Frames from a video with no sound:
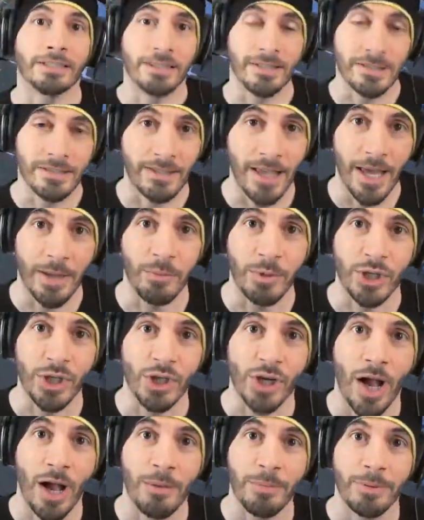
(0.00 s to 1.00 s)
the sandwich
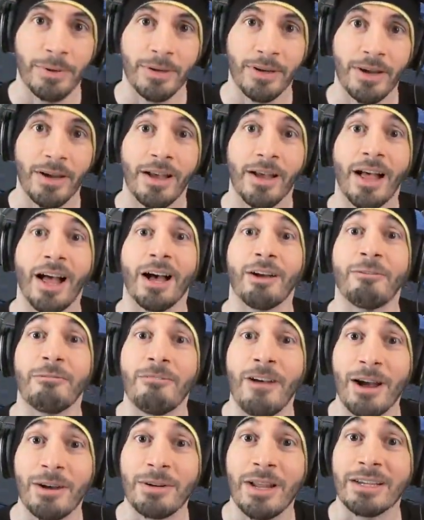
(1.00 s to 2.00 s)
shop. I
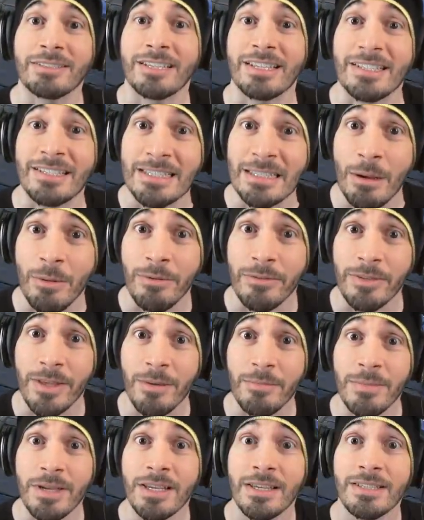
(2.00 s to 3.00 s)
found out that some of
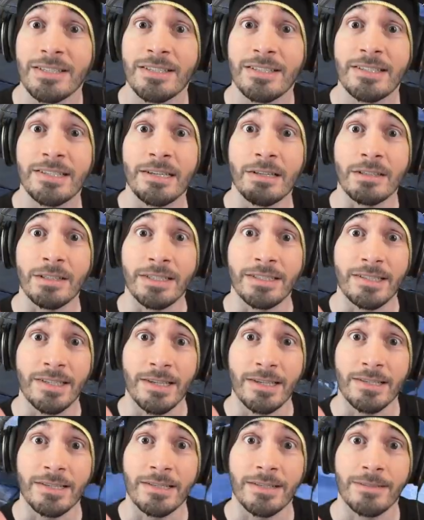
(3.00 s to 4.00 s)
them still
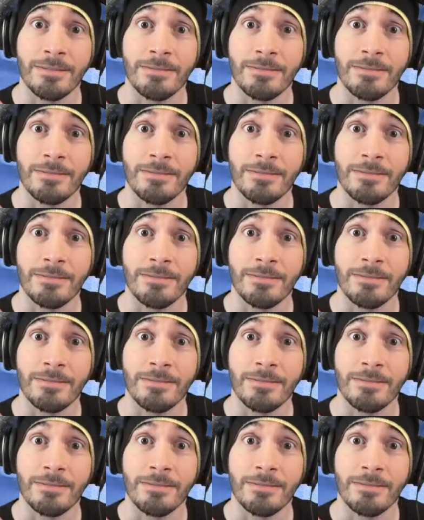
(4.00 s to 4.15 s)
exist.